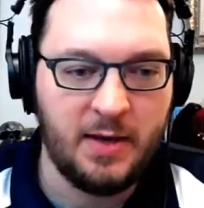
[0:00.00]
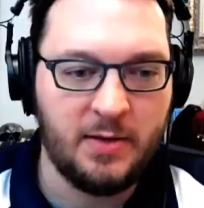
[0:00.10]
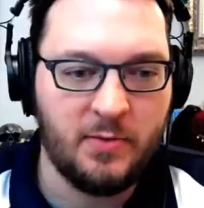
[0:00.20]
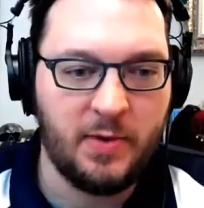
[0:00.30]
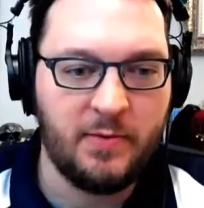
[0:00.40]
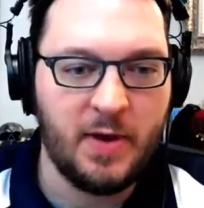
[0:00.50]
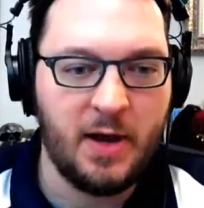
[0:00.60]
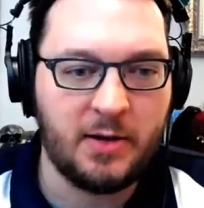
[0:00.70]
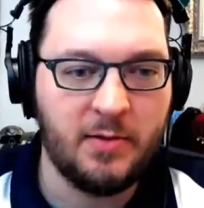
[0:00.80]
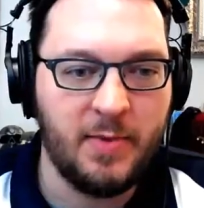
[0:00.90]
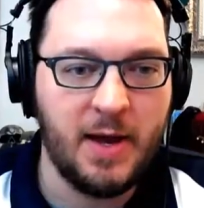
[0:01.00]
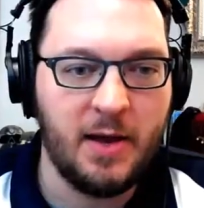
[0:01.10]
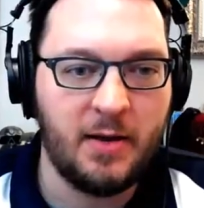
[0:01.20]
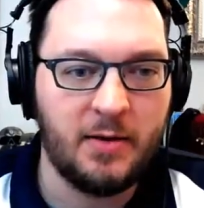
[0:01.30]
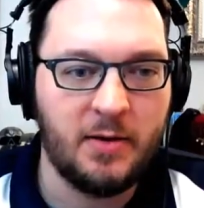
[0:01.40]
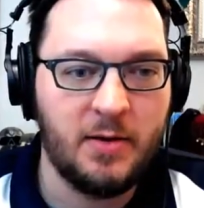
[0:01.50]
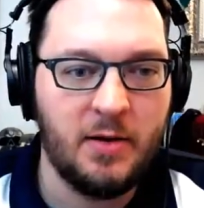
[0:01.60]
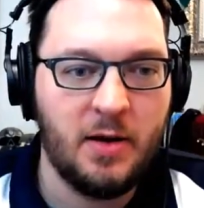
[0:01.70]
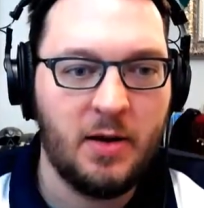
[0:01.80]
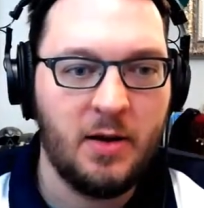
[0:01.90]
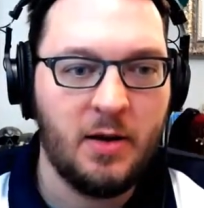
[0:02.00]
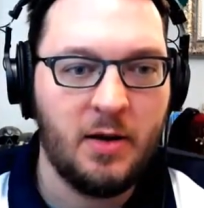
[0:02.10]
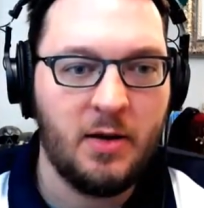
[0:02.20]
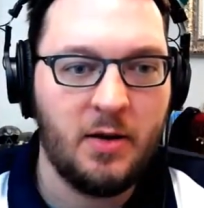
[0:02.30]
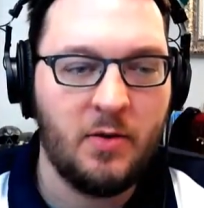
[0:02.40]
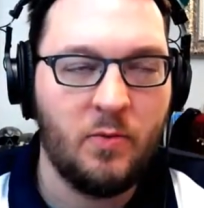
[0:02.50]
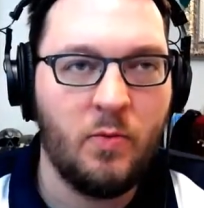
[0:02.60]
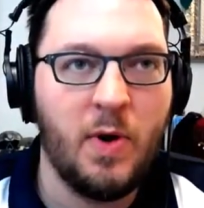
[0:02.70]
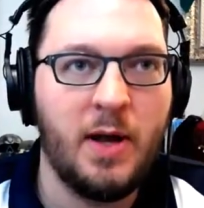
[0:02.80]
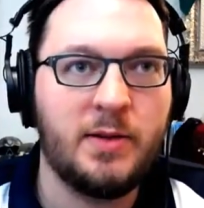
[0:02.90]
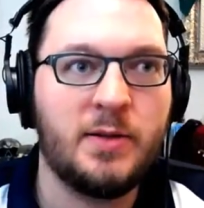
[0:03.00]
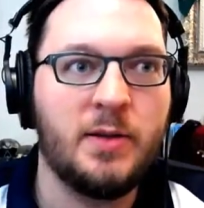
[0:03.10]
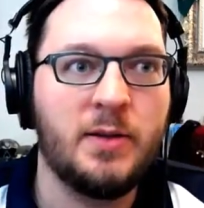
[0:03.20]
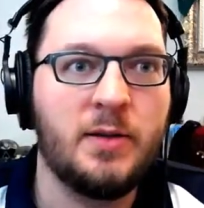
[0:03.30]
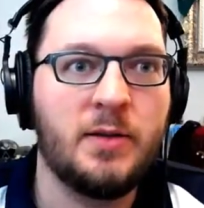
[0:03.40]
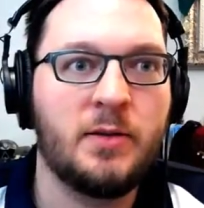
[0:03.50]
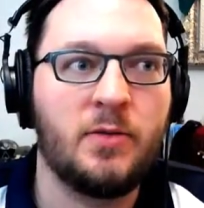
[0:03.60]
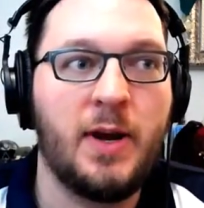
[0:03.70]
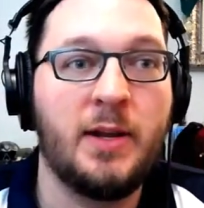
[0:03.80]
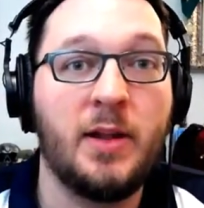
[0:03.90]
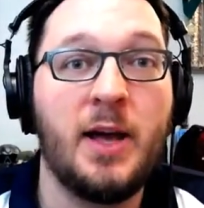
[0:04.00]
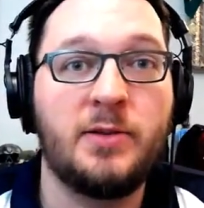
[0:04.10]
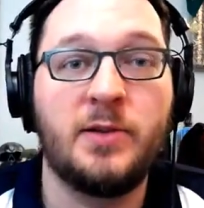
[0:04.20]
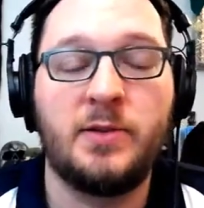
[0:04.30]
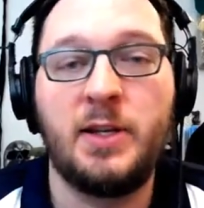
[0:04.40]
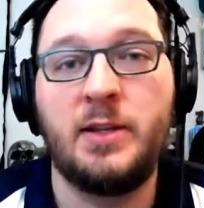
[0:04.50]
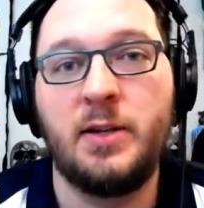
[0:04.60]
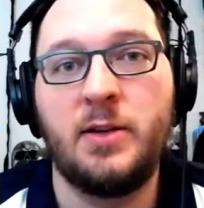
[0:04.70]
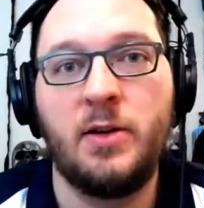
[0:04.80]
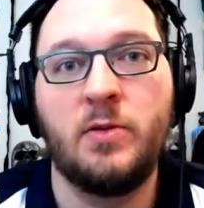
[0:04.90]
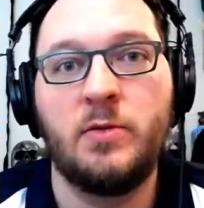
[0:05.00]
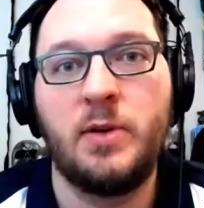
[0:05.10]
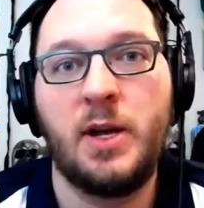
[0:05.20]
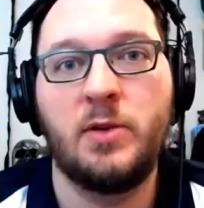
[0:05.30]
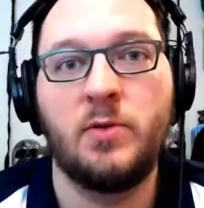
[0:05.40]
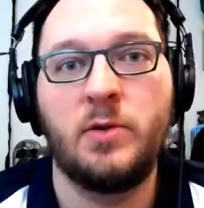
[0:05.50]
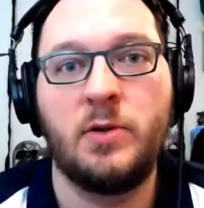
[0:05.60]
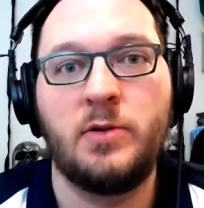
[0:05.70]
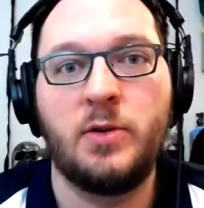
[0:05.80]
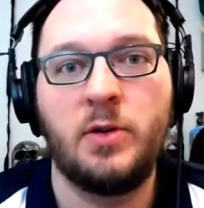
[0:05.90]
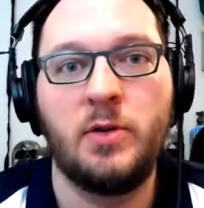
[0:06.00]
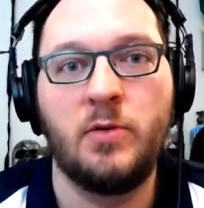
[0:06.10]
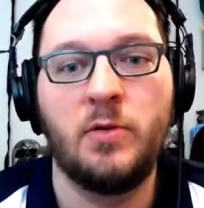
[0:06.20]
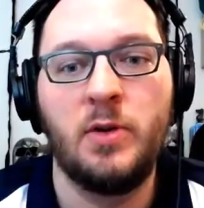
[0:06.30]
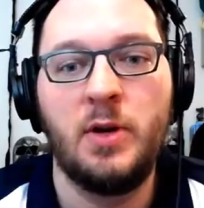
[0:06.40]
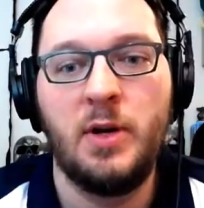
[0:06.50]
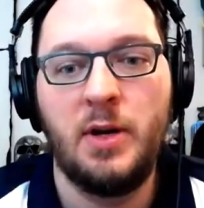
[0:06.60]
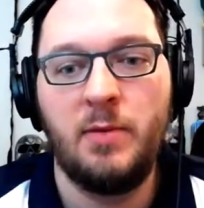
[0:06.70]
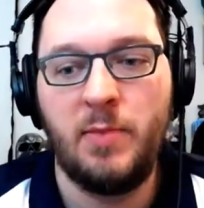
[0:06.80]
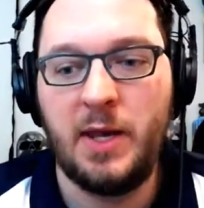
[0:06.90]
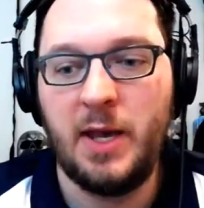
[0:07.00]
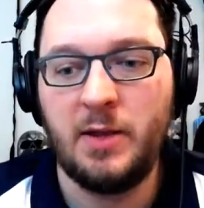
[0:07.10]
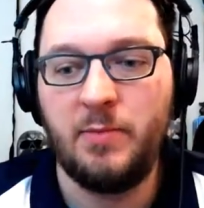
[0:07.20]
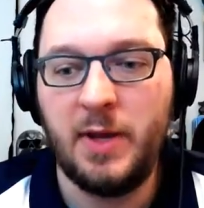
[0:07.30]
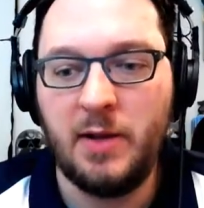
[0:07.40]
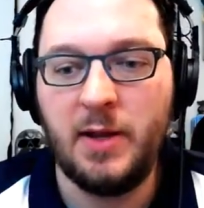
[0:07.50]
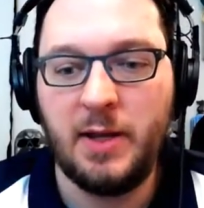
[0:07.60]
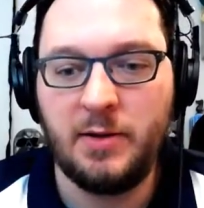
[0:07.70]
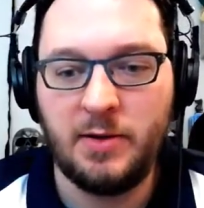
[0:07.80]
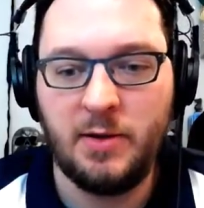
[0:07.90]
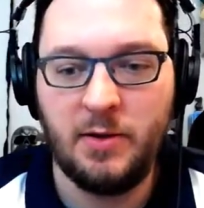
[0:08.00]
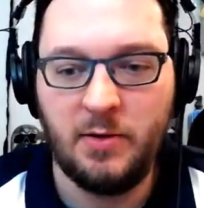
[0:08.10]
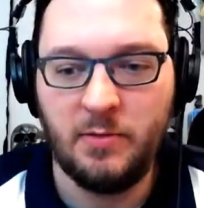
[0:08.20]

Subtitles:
we've talked about what Grand Lodges need to do in order to begin appealing to